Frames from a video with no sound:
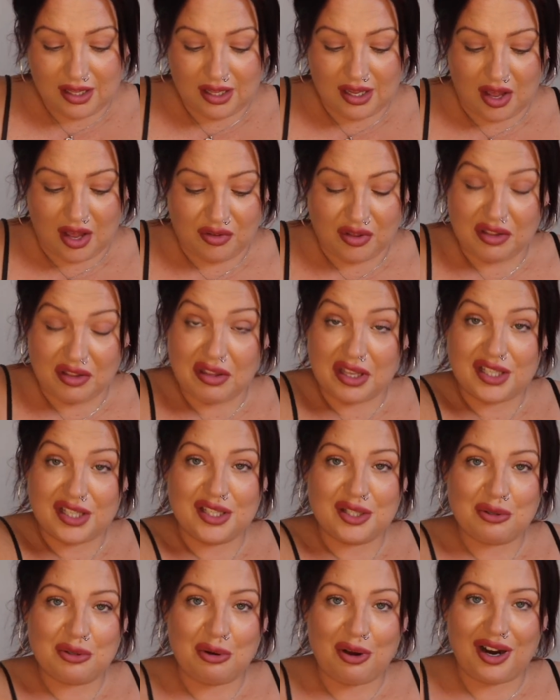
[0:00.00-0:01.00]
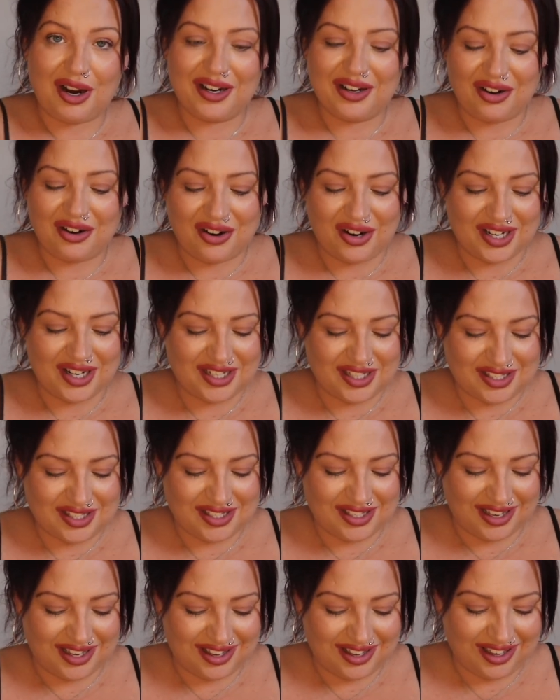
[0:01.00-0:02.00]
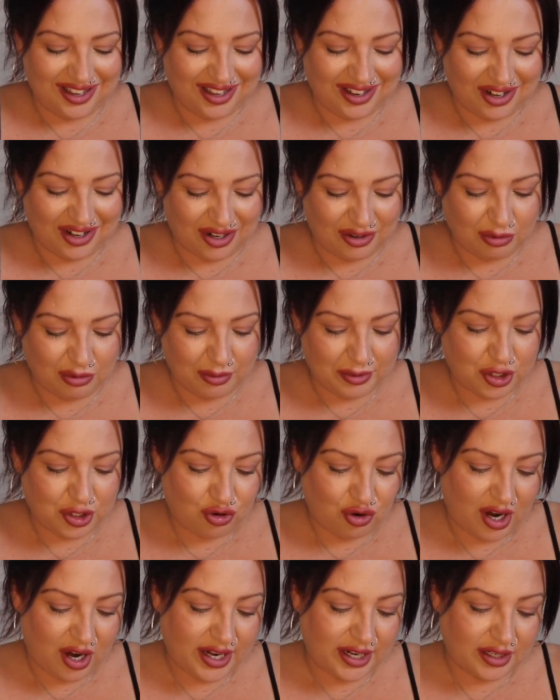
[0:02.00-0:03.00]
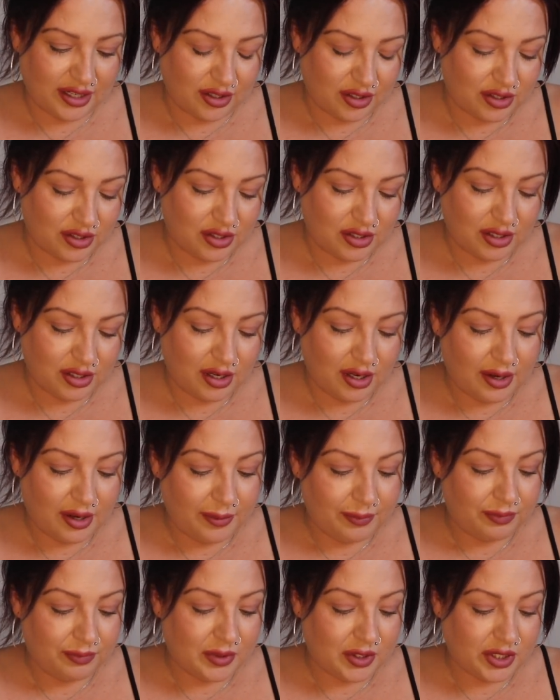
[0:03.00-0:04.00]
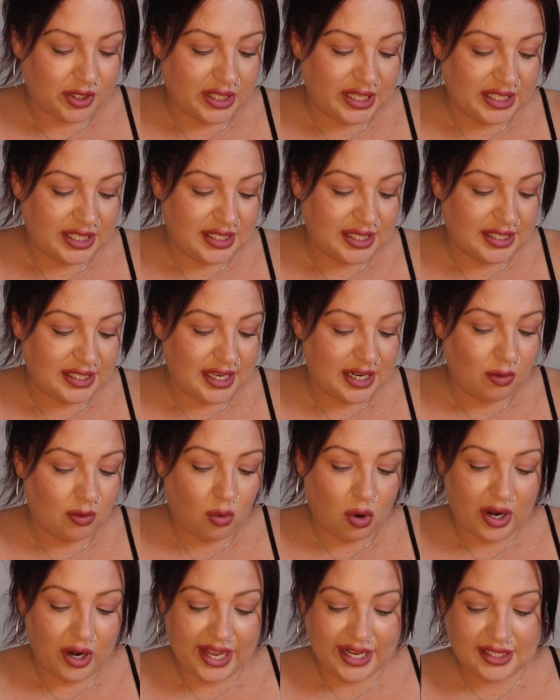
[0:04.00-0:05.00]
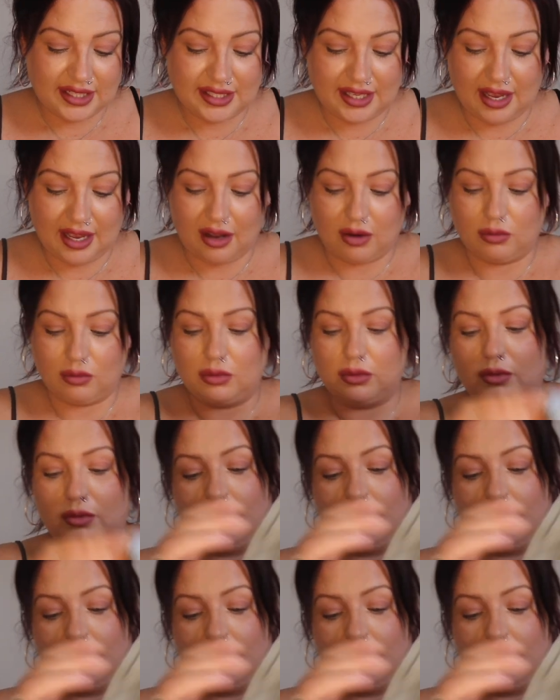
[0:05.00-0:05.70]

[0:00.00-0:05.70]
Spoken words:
I think this is quite nice, you know, with my trainers. So this is in a 1XL.